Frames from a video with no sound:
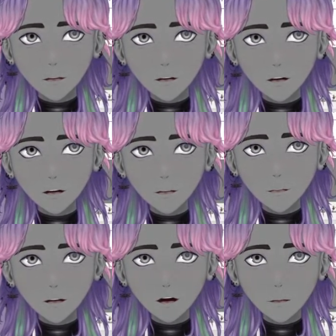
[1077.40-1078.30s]

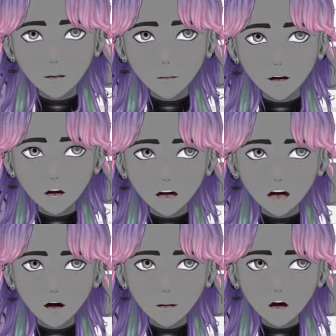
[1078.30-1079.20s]
framed with shadowing,
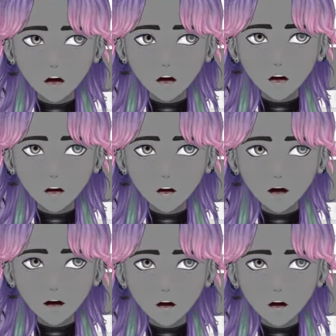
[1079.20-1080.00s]
right?